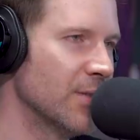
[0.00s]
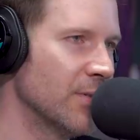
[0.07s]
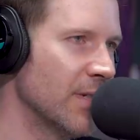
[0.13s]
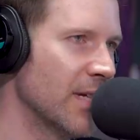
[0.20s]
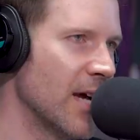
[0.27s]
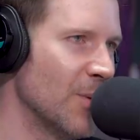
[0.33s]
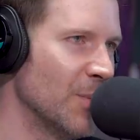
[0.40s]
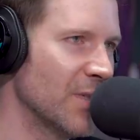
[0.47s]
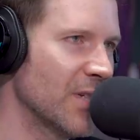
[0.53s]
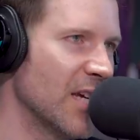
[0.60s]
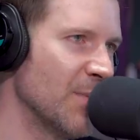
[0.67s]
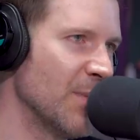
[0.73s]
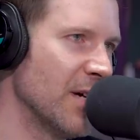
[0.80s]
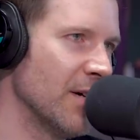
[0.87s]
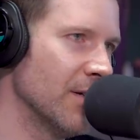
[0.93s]
three albums
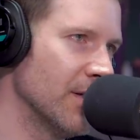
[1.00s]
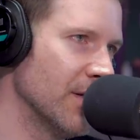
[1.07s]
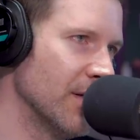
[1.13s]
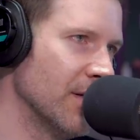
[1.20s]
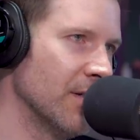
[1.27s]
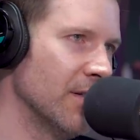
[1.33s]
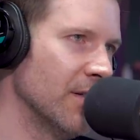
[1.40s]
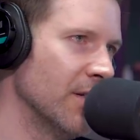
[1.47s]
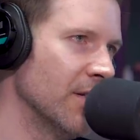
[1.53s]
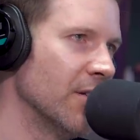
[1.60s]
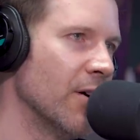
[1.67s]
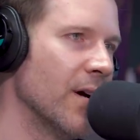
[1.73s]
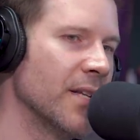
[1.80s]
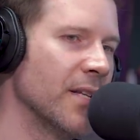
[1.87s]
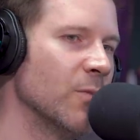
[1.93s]
came out. Right. And, you
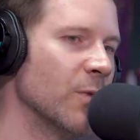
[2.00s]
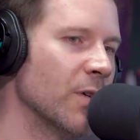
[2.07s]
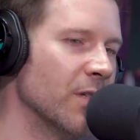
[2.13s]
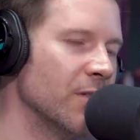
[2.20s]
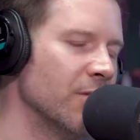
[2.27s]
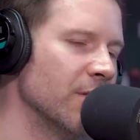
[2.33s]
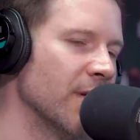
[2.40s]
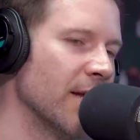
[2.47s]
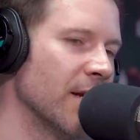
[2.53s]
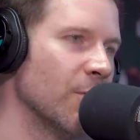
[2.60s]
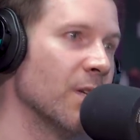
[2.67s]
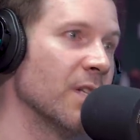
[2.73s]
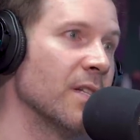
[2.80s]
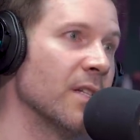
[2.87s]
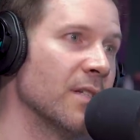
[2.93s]
know, I didn't want to do that. I
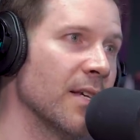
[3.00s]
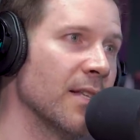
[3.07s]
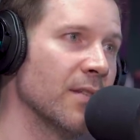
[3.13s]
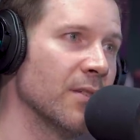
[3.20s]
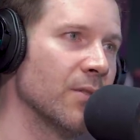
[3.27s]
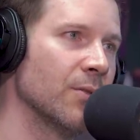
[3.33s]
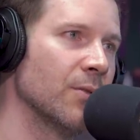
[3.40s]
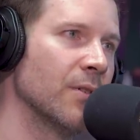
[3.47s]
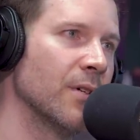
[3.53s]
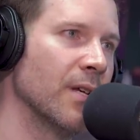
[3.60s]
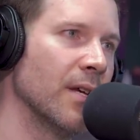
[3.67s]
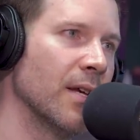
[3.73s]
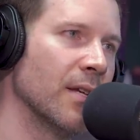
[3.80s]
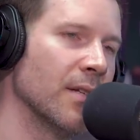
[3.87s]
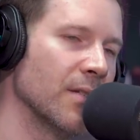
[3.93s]
wanted to tell a
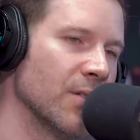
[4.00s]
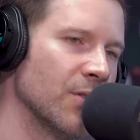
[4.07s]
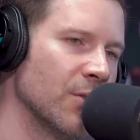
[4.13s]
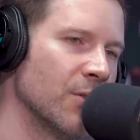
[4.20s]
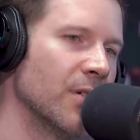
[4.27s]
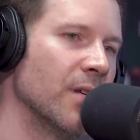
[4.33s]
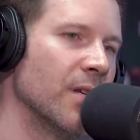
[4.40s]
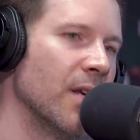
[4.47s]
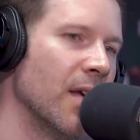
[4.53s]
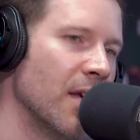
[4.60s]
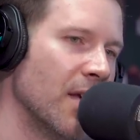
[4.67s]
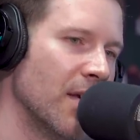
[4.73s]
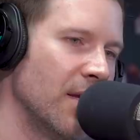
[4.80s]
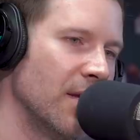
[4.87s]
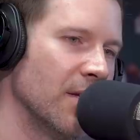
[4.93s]
story. And the story
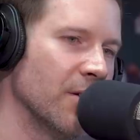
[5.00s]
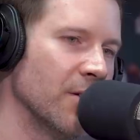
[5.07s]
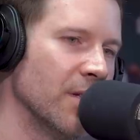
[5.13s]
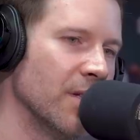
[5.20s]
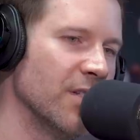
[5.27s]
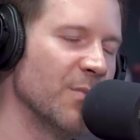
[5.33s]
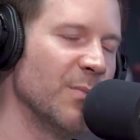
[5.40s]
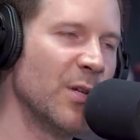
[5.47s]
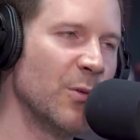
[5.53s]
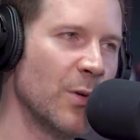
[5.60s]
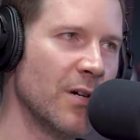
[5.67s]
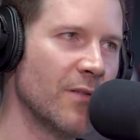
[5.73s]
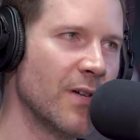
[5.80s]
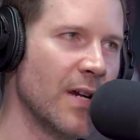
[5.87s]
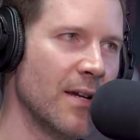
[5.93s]
you know, needs to be
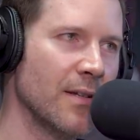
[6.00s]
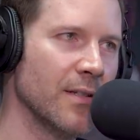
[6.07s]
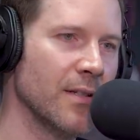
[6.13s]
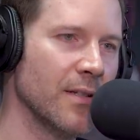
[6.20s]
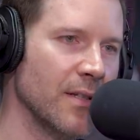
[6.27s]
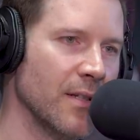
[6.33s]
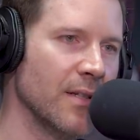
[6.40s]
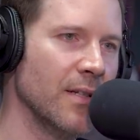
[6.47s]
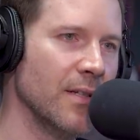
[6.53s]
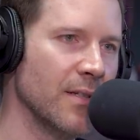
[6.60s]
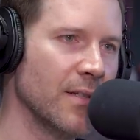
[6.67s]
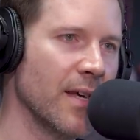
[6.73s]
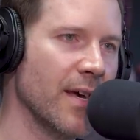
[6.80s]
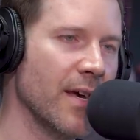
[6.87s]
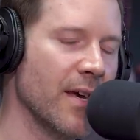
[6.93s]
well rounded and it
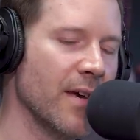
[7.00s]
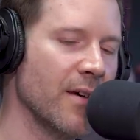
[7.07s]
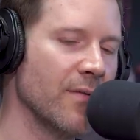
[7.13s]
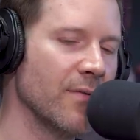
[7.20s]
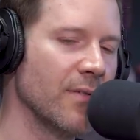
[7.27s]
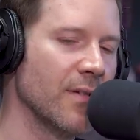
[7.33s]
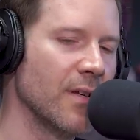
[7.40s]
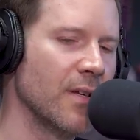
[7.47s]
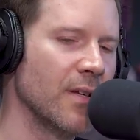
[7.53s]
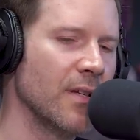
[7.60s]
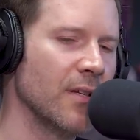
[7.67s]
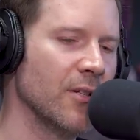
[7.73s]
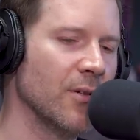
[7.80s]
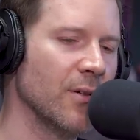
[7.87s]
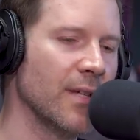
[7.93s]
needs to have,
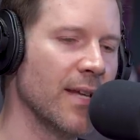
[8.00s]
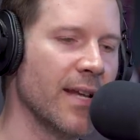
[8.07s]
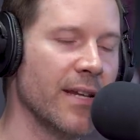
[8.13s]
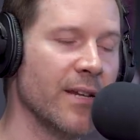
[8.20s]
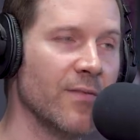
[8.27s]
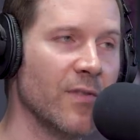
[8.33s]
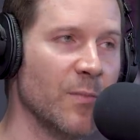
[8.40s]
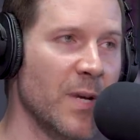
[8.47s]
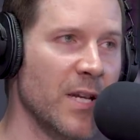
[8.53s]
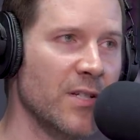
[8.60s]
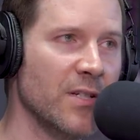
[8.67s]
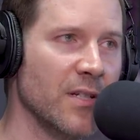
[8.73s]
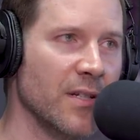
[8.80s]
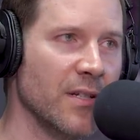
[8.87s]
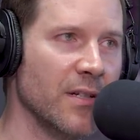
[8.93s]
you know, a lot of
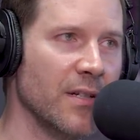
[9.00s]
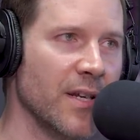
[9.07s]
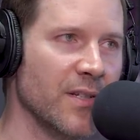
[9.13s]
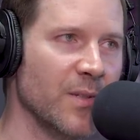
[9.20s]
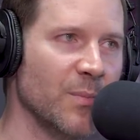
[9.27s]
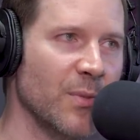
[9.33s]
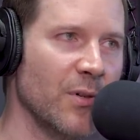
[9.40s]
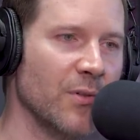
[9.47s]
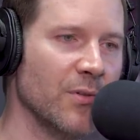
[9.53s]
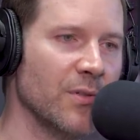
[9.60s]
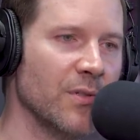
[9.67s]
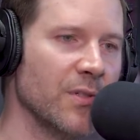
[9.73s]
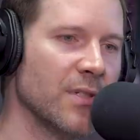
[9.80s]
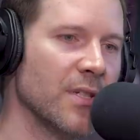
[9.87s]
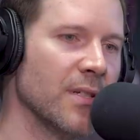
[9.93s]
information in it as opposed
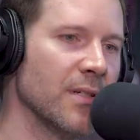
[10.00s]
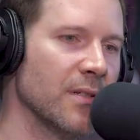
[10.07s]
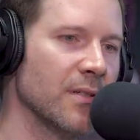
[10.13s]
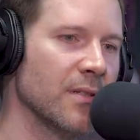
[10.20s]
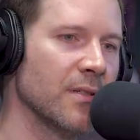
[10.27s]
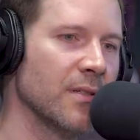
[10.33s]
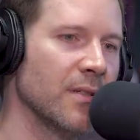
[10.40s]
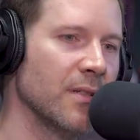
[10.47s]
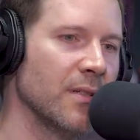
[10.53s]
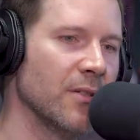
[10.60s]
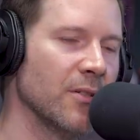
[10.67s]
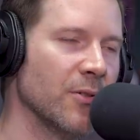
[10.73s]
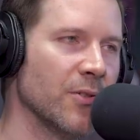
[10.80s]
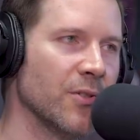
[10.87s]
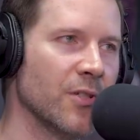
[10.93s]
to just,
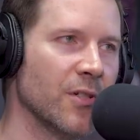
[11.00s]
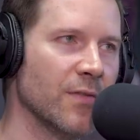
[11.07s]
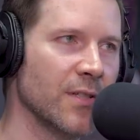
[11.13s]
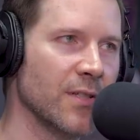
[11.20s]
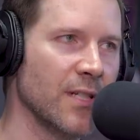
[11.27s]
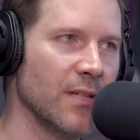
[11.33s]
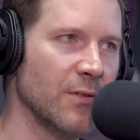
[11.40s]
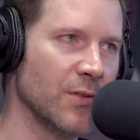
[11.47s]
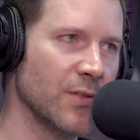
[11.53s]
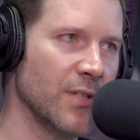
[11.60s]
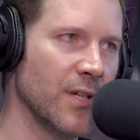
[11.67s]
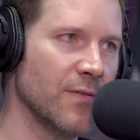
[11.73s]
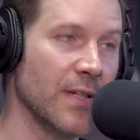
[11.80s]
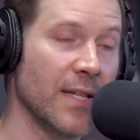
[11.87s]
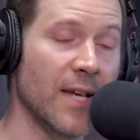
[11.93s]
you know, the surface level
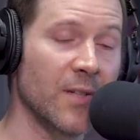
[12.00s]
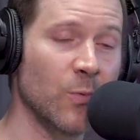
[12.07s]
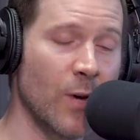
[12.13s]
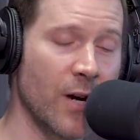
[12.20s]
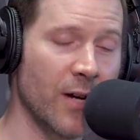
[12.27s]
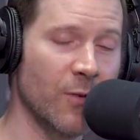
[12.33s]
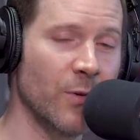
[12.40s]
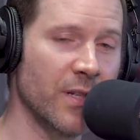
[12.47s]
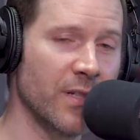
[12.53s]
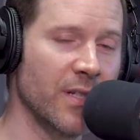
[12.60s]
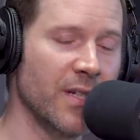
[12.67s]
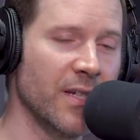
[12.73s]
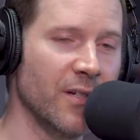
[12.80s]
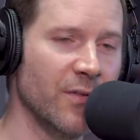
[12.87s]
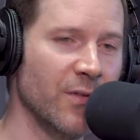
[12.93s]
stuff. And that's why I wanted
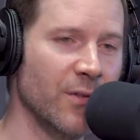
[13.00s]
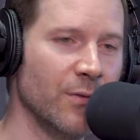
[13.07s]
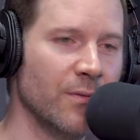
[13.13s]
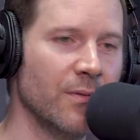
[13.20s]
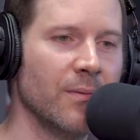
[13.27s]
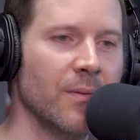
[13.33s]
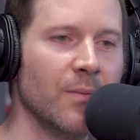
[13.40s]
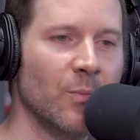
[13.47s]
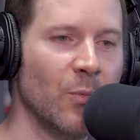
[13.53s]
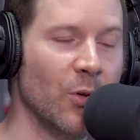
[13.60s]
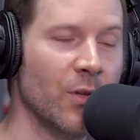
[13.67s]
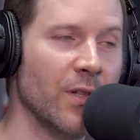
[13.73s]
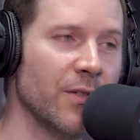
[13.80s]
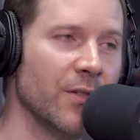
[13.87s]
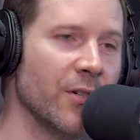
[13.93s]
to interview
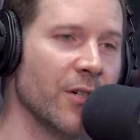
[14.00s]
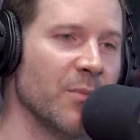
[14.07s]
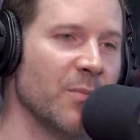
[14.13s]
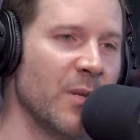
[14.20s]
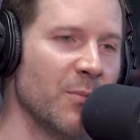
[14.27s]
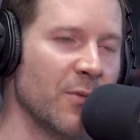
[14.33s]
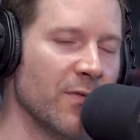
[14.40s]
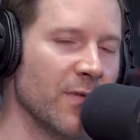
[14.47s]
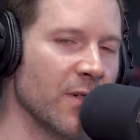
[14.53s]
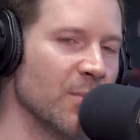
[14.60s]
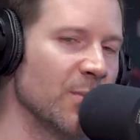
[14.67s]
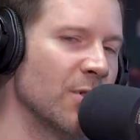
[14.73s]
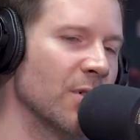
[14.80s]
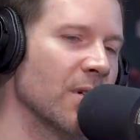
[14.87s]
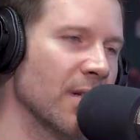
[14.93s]
more than 30 people for the
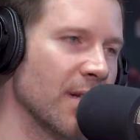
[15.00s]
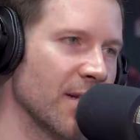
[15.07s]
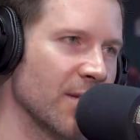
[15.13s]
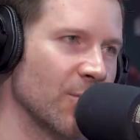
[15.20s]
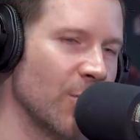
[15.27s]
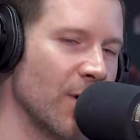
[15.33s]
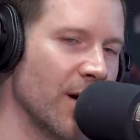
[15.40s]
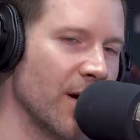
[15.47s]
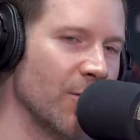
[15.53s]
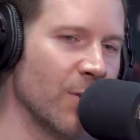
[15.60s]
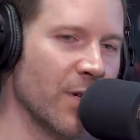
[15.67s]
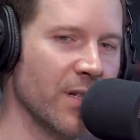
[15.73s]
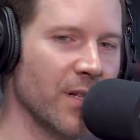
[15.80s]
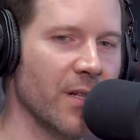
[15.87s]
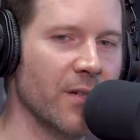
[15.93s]
book. And that's why I
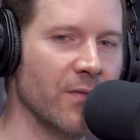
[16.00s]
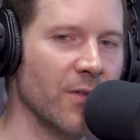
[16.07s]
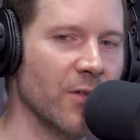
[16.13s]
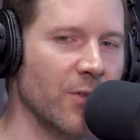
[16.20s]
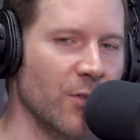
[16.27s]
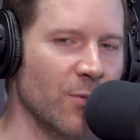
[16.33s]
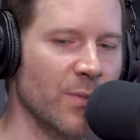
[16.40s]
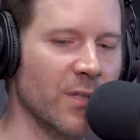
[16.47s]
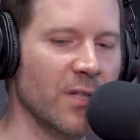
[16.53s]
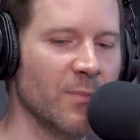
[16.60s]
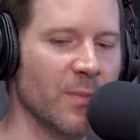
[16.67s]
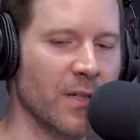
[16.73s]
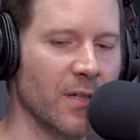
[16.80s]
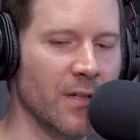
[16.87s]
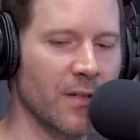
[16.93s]
wanted to interview you, Big,
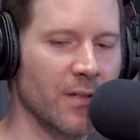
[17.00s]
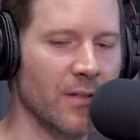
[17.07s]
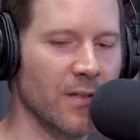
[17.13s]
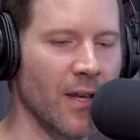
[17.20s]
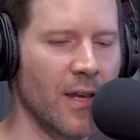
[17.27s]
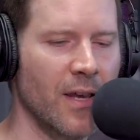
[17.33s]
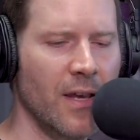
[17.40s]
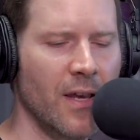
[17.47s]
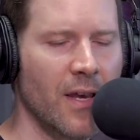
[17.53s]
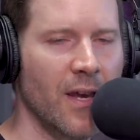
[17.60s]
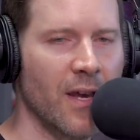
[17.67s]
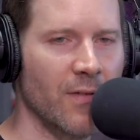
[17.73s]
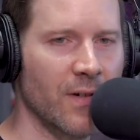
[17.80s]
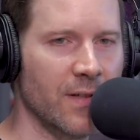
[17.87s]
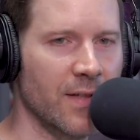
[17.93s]
because
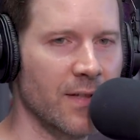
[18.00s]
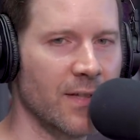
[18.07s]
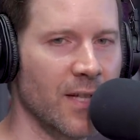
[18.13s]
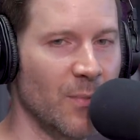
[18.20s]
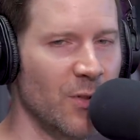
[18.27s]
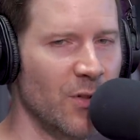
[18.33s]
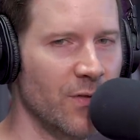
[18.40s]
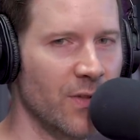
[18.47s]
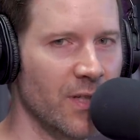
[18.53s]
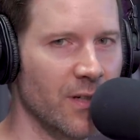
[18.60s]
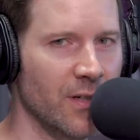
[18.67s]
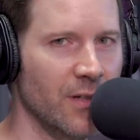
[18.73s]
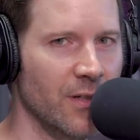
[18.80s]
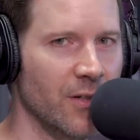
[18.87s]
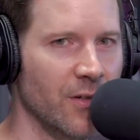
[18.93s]
ever since I moved
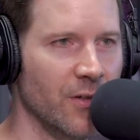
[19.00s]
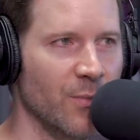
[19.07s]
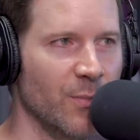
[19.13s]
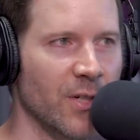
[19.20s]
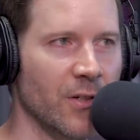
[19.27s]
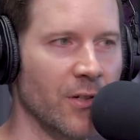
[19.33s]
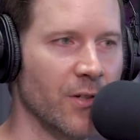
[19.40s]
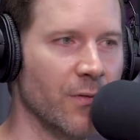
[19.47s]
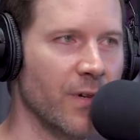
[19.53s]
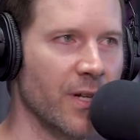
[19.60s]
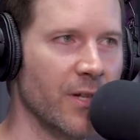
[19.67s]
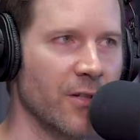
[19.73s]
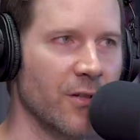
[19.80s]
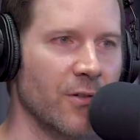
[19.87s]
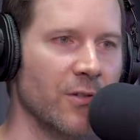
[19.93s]
here, you know, you've been on the
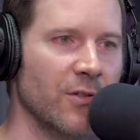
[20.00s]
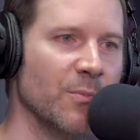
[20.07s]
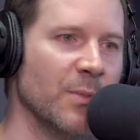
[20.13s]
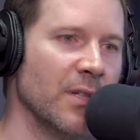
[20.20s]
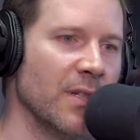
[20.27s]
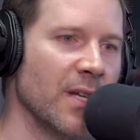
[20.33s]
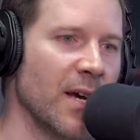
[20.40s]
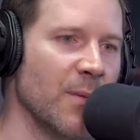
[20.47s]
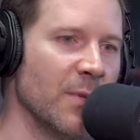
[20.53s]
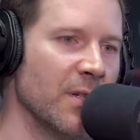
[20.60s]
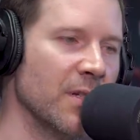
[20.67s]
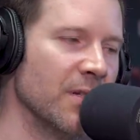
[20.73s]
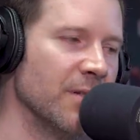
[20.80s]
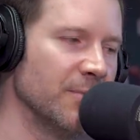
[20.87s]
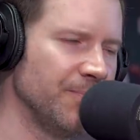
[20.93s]
radio, you've been
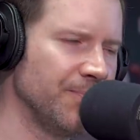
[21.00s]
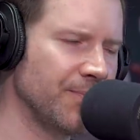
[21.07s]
dominant,